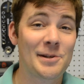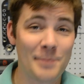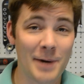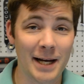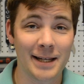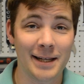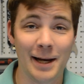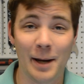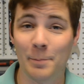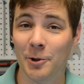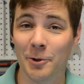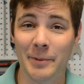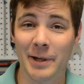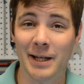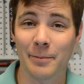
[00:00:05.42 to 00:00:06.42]
is Mikey at
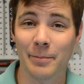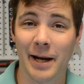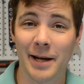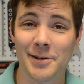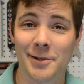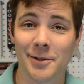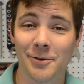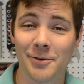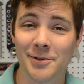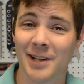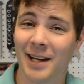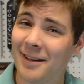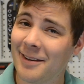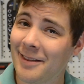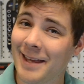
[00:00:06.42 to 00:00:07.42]
Blue Monkey Bicycles,
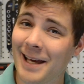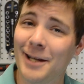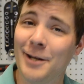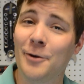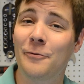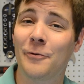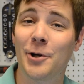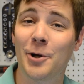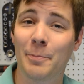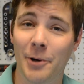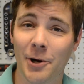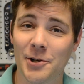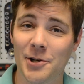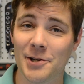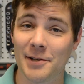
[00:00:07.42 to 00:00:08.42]
and thank you for your
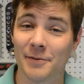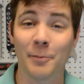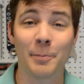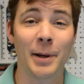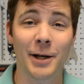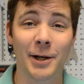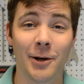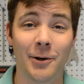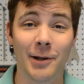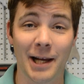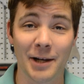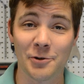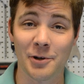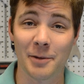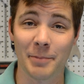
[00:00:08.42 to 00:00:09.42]
purchase of a Pedego
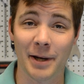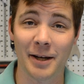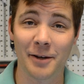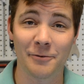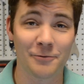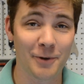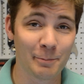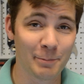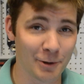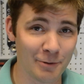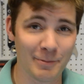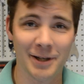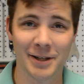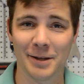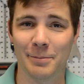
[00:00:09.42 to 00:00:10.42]
electric bike from Blue
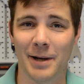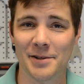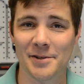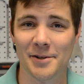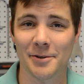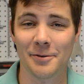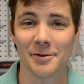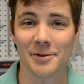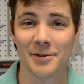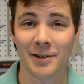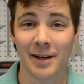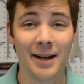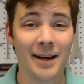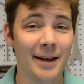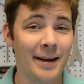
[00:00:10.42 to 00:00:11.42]
Monkey Bicycles.
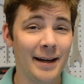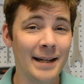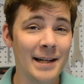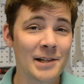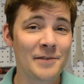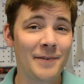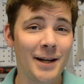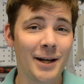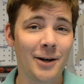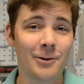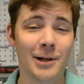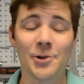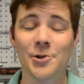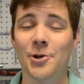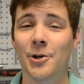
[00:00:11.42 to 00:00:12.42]
In this video,
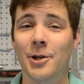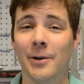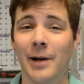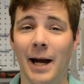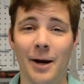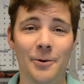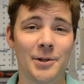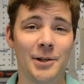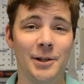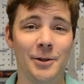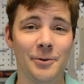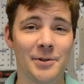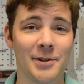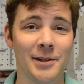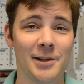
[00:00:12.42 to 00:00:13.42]
I'll show you how to
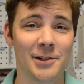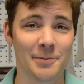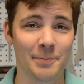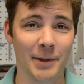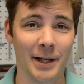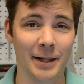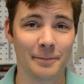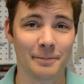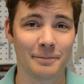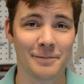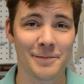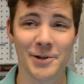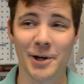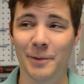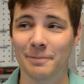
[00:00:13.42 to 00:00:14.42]
use the display.
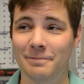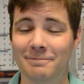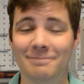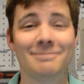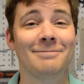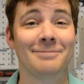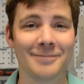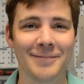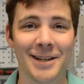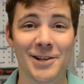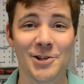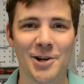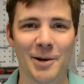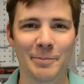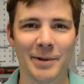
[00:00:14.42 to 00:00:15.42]
So,
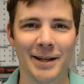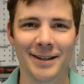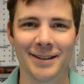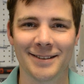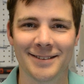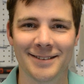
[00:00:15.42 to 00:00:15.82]
let's jump in.